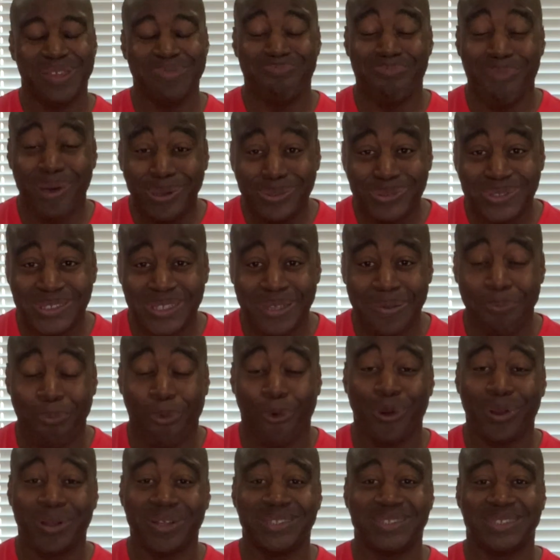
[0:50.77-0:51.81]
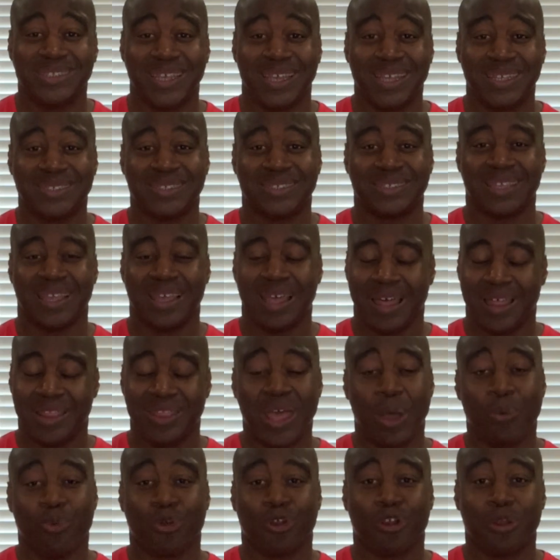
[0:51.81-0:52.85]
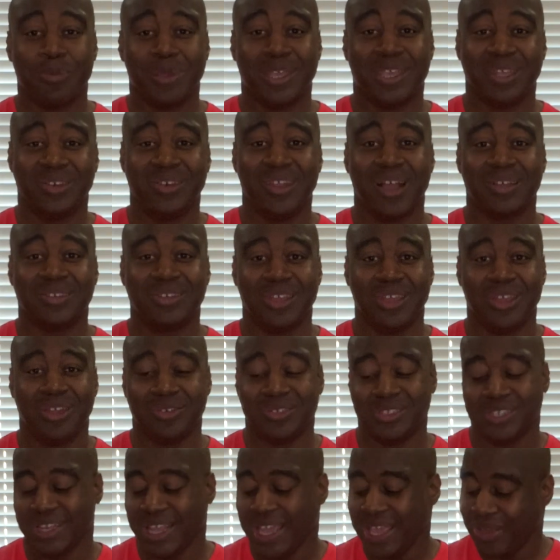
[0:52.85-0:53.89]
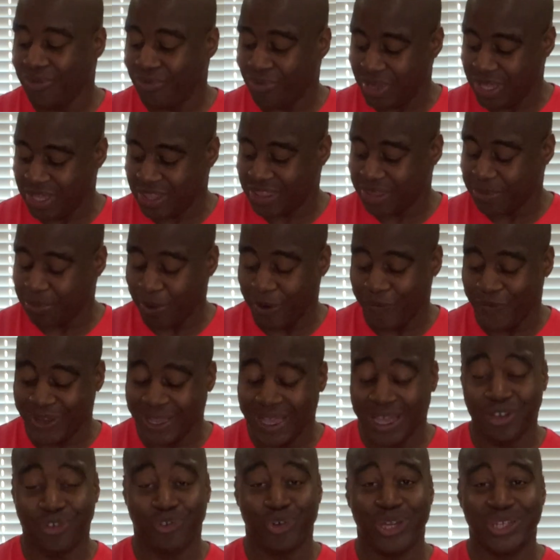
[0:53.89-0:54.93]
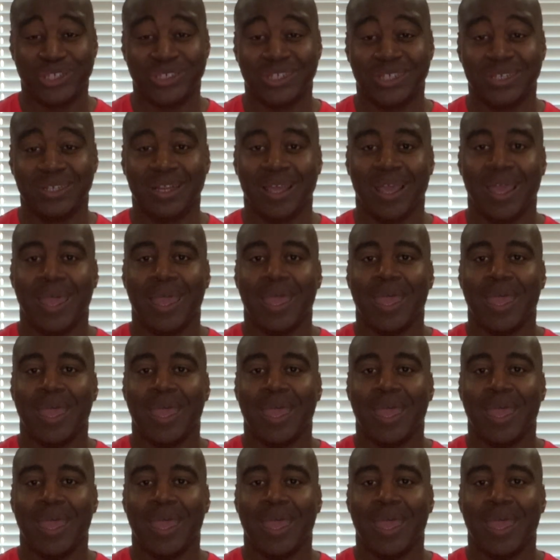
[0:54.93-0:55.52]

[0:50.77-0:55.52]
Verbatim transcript: most important test that we're going to be conducting here today with Perfect Hydration.